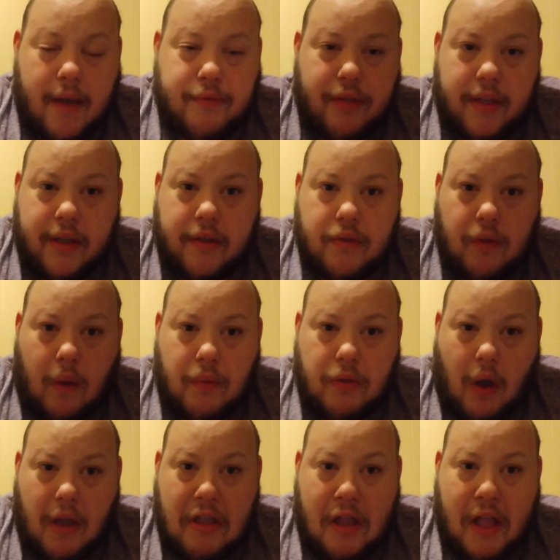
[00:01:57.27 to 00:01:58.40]
I think
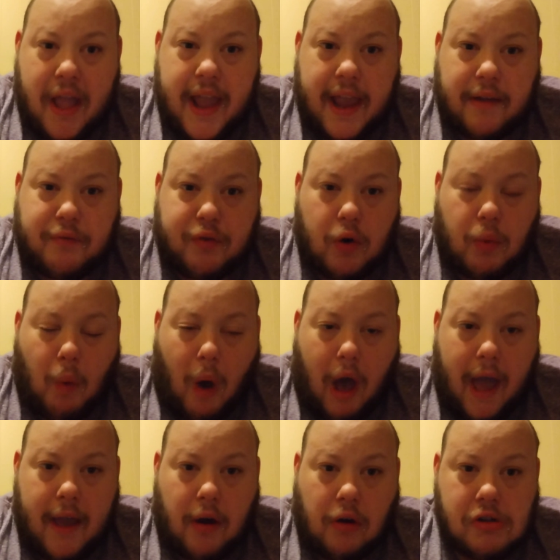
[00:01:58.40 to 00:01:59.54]
not singing for a
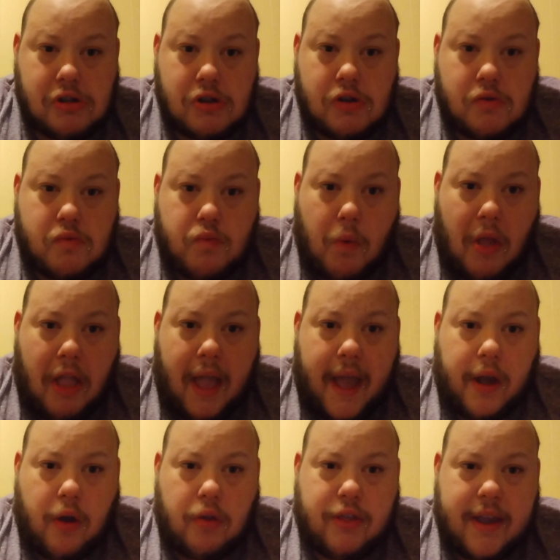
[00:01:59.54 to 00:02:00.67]
while was
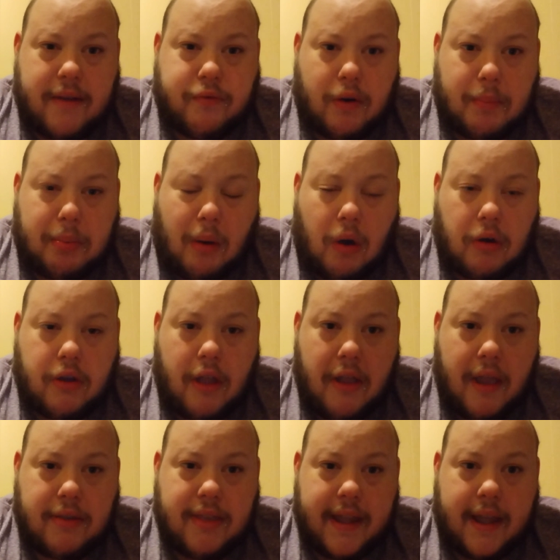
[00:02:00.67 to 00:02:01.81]
a good thing for Paul,
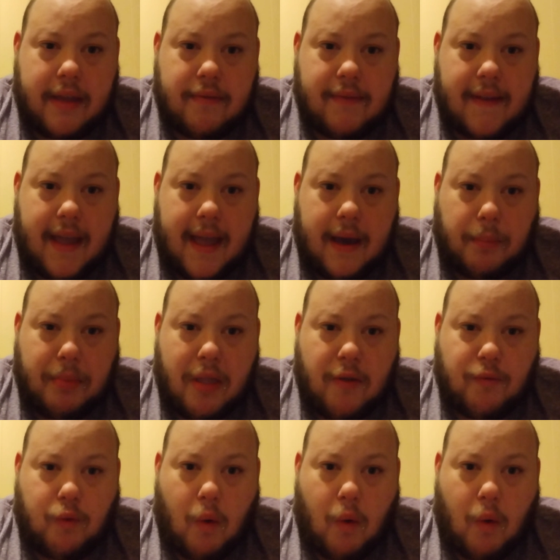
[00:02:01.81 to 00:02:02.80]
because I think it helped his